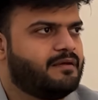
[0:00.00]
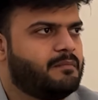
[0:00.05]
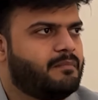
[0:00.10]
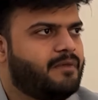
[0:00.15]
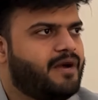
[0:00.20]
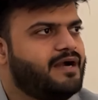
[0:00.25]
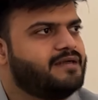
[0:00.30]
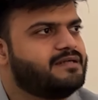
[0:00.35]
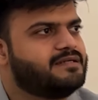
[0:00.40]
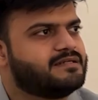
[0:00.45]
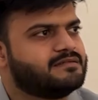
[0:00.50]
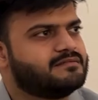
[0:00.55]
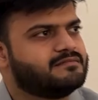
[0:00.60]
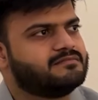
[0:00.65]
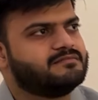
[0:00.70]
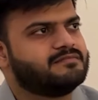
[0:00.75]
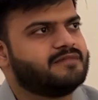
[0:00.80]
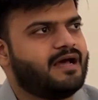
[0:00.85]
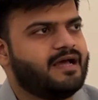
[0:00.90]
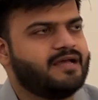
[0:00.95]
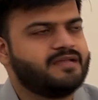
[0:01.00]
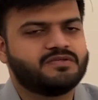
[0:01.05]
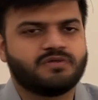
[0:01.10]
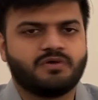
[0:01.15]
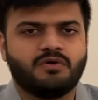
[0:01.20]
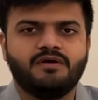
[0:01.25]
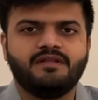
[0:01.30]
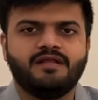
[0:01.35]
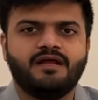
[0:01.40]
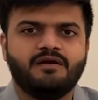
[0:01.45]
But I
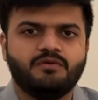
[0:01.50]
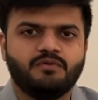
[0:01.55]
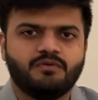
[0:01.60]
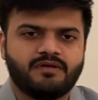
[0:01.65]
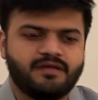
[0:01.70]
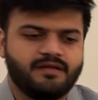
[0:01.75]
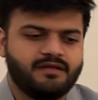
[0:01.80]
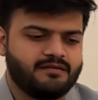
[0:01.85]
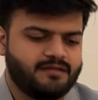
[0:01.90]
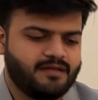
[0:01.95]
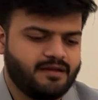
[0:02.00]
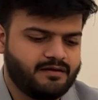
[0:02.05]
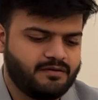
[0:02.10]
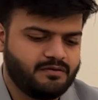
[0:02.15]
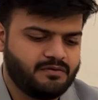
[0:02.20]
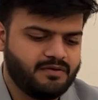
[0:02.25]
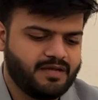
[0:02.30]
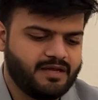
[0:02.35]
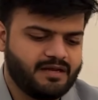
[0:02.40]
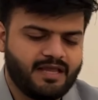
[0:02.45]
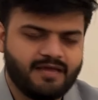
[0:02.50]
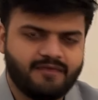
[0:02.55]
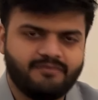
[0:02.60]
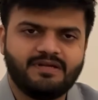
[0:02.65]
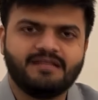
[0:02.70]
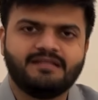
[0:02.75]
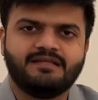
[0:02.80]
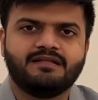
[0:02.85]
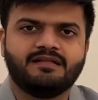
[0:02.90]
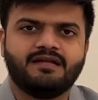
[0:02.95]
saw that, okay, that, in
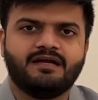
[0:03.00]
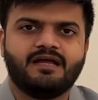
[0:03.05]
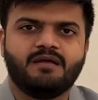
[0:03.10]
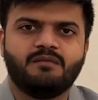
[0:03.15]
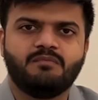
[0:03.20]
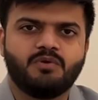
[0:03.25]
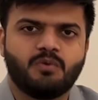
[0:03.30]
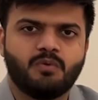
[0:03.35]
everything that I'm